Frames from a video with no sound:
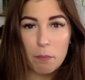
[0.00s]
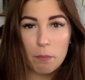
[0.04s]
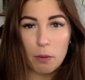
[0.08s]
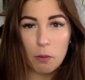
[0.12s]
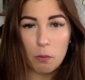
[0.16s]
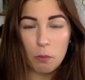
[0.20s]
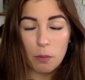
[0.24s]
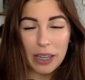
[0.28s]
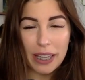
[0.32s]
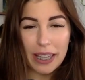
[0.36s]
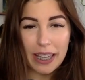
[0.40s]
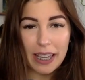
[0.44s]

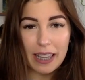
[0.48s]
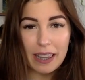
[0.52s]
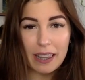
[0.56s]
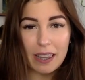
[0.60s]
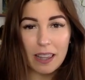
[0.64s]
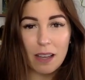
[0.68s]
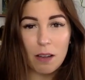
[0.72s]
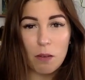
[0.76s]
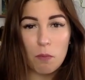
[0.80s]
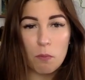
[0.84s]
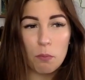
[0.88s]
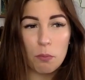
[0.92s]
But we
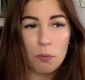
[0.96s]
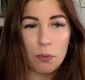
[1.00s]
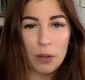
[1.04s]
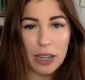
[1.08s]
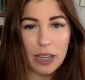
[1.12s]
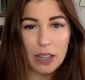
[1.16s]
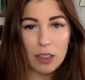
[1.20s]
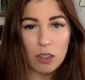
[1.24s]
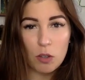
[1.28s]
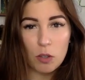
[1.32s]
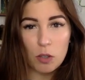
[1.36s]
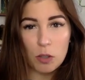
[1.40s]
can
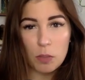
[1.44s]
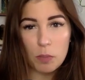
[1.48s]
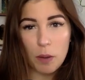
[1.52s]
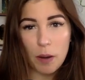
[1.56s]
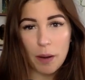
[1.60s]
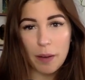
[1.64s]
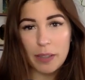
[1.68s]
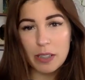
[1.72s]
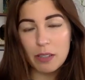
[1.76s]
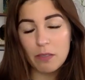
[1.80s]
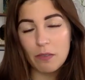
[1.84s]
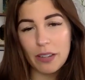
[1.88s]
bring those
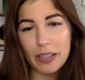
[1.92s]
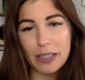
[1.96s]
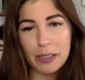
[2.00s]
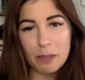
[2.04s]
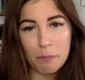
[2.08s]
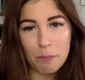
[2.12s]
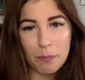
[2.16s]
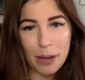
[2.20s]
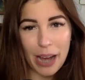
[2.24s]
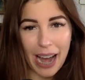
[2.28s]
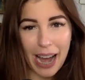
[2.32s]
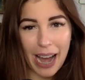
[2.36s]
parts of
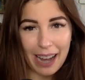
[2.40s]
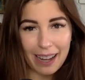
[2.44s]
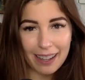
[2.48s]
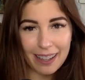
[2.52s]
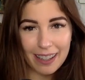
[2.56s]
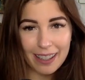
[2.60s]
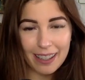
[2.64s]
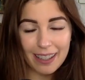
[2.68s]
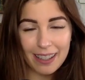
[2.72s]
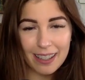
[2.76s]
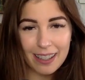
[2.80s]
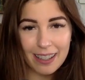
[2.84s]
us
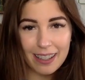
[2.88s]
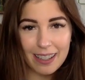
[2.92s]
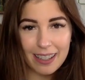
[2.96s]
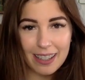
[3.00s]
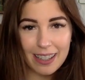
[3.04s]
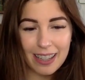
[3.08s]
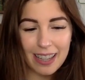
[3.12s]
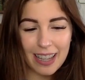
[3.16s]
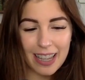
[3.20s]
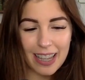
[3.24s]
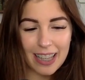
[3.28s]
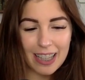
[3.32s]
back
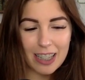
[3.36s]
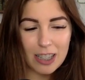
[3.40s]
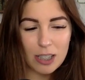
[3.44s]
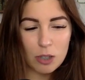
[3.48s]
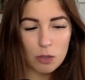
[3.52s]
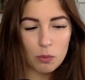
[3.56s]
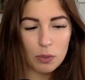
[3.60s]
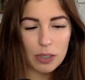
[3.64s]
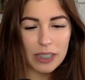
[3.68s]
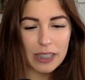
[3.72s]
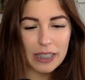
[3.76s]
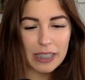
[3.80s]

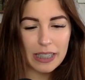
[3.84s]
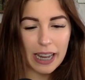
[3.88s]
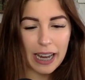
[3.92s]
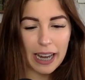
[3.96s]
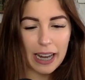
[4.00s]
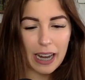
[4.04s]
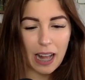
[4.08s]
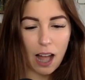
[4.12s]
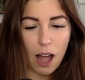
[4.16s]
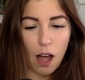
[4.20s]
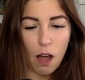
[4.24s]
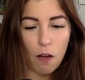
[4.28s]
into a
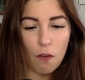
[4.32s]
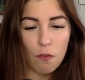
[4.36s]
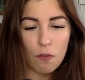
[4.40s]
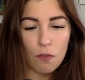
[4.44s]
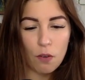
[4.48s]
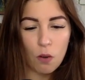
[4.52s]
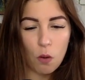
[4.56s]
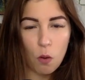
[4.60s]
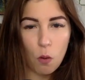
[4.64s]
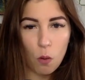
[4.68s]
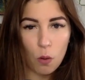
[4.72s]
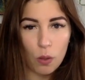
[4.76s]
state of
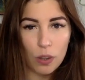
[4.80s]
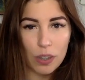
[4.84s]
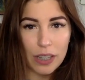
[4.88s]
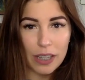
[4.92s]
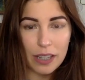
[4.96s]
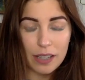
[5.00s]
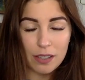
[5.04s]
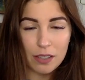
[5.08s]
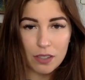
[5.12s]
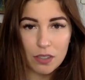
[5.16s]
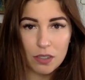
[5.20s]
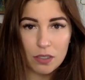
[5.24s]

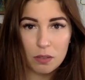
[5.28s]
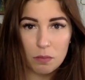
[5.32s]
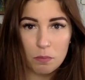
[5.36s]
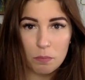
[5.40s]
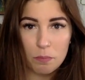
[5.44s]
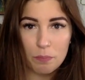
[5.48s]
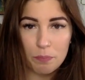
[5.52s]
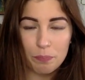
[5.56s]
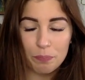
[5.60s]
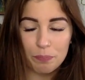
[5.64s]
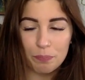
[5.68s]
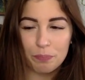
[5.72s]
wholeness,
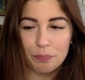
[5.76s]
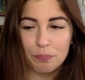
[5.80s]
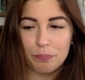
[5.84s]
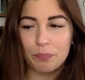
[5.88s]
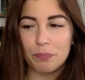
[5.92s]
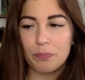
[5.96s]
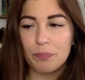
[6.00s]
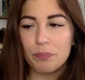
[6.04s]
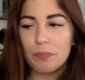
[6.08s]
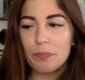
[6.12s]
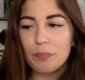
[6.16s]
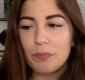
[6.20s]

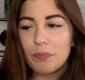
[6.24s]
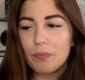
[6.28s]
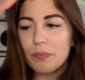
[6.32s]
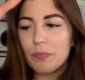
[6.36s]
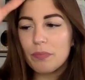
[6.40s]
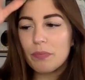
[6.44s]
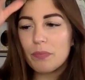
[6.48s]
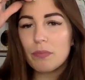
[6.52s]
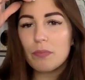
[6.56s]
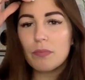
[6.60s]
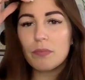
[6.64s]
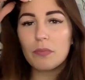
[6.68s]

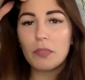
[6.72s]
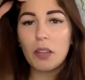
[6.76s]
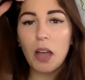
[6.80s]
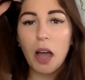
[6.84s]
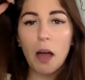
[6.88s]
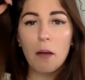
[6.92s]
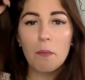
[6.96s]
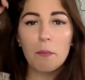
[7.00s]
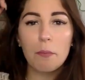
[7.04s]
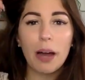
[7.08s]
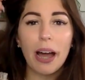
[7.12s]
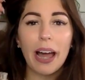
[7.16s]

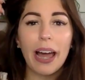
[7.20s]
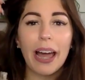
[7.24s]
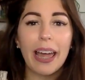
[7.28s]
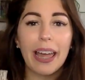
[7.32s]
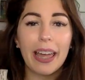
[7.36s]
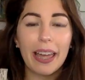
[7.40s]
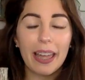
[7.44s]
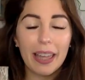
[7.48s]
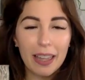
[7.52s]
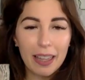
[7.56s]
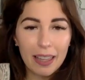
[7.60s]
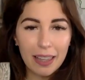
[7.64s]
not
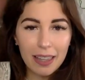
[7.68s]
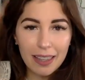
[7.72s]
by